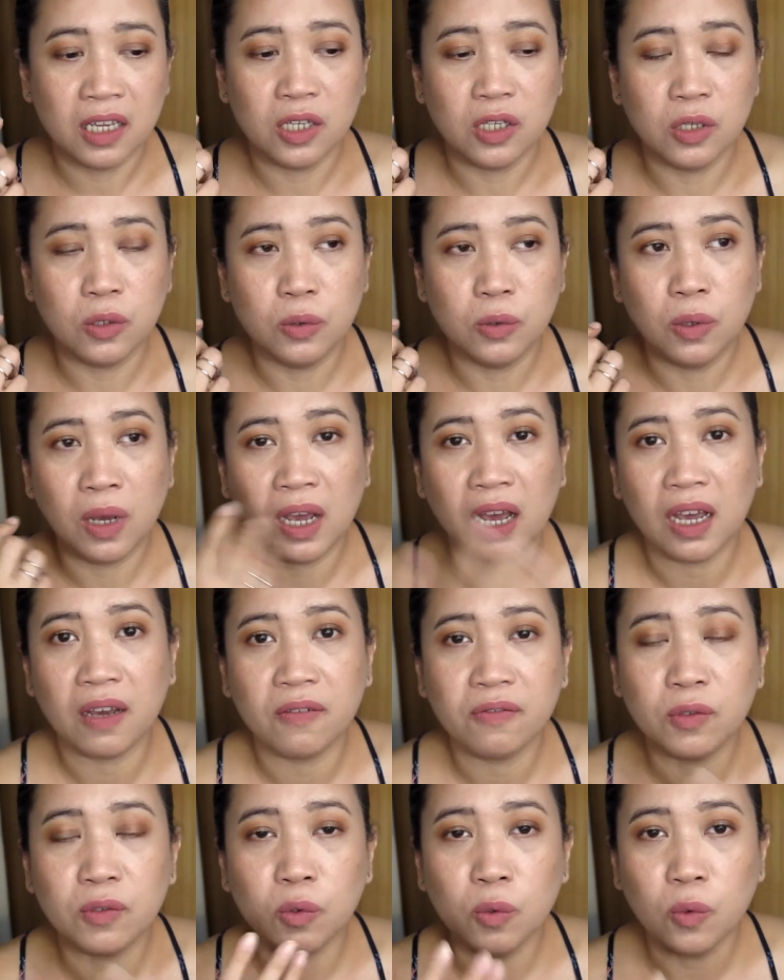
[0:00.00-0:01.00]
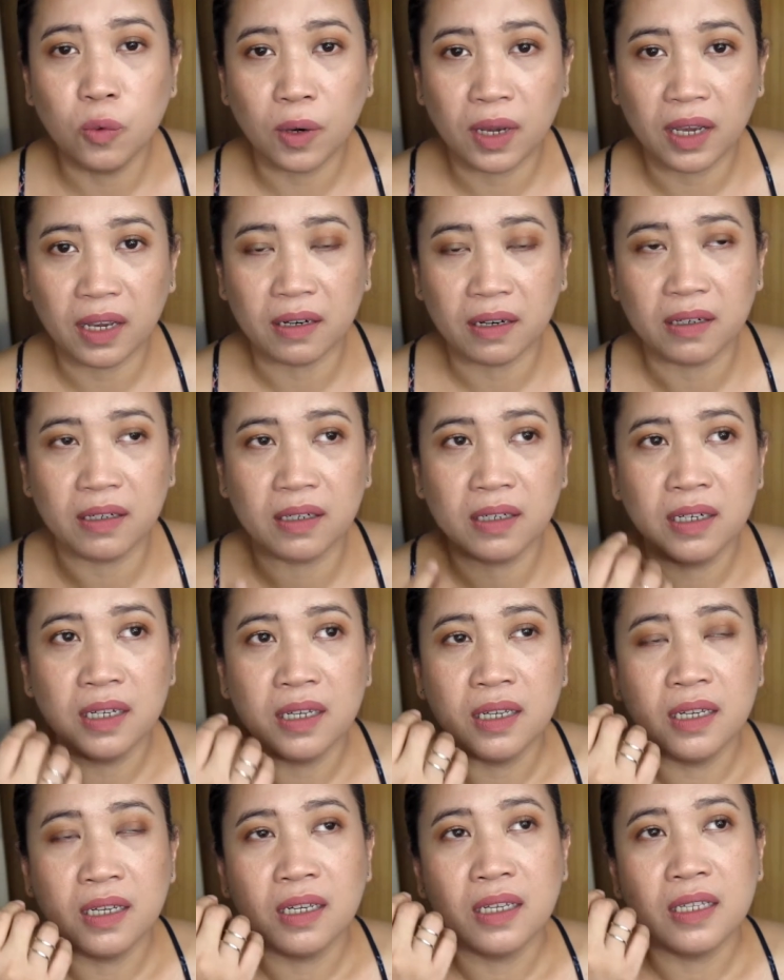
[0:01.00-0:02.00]
you have to wear
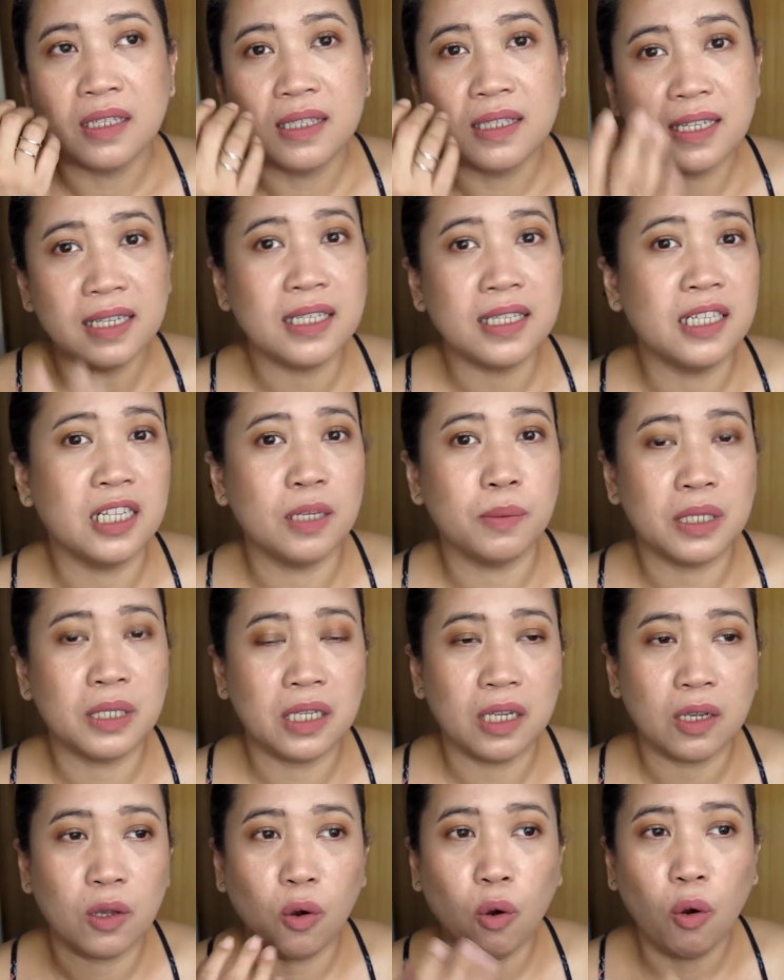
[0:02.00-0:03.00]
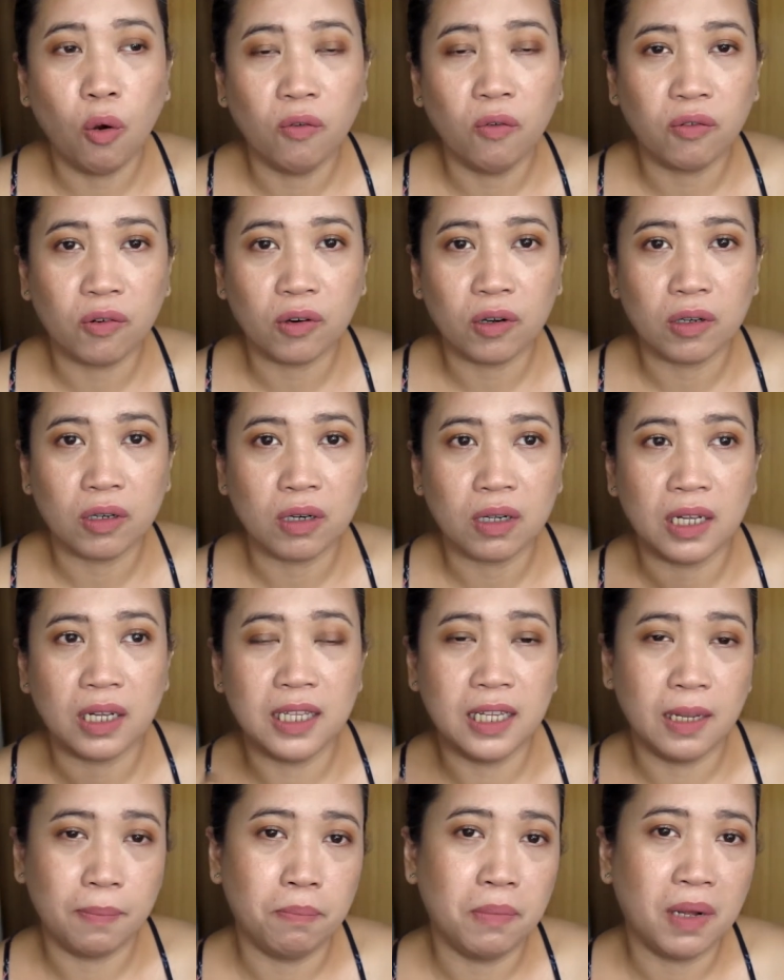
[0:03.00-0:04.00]
this lipstick over a
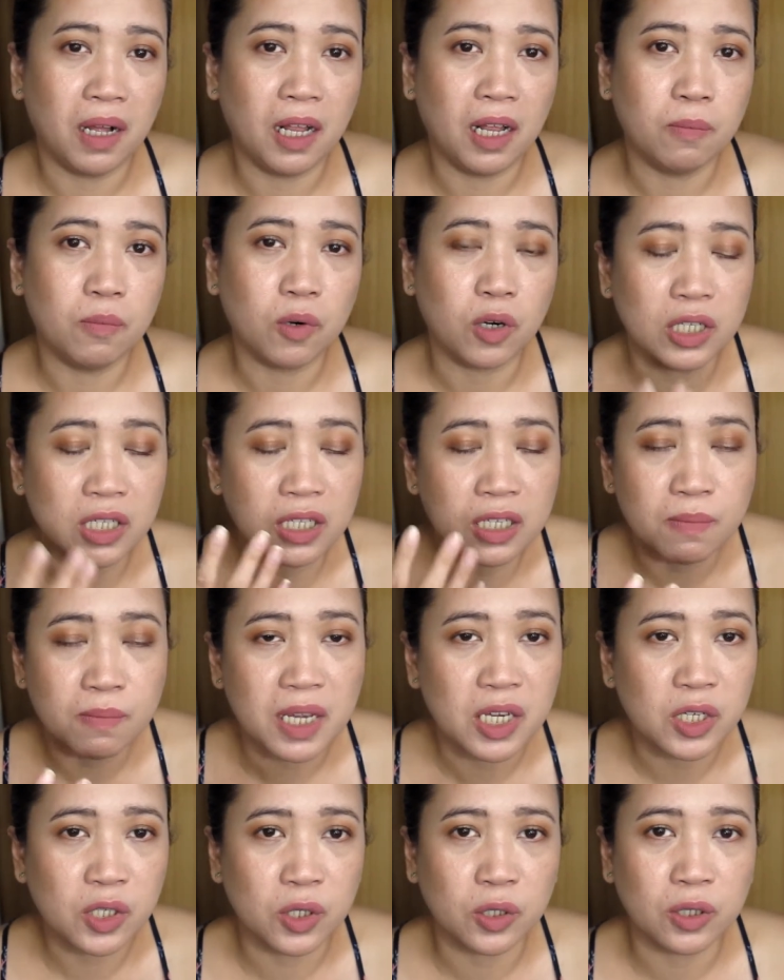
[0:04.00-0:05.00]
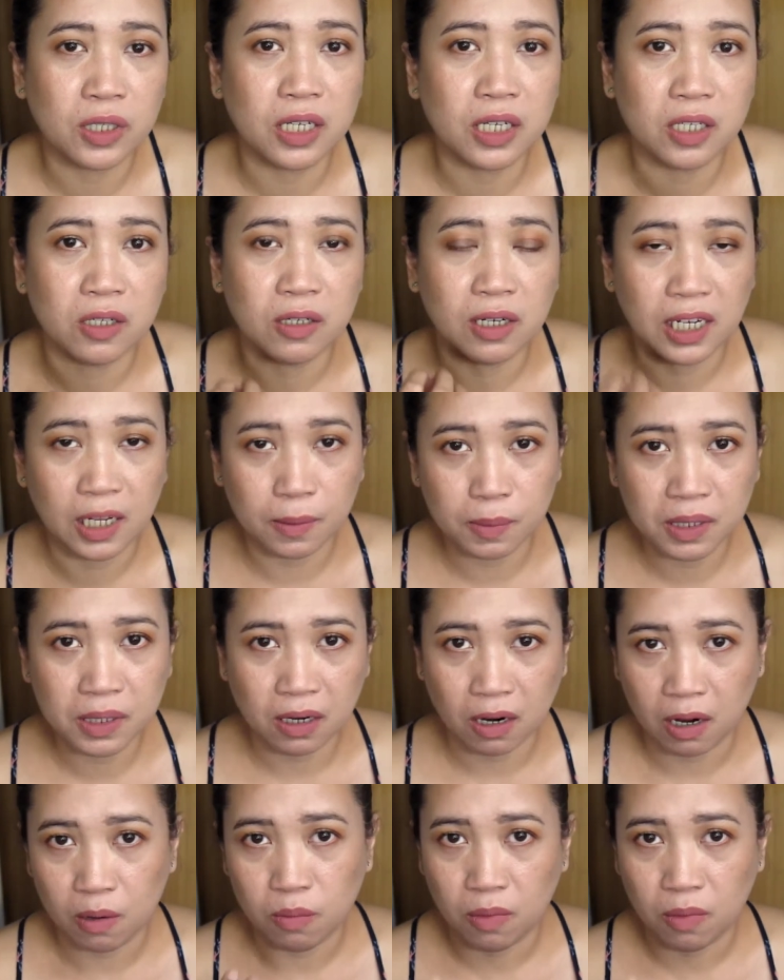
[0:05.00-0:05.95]
lip balm, or just make sure that your lips are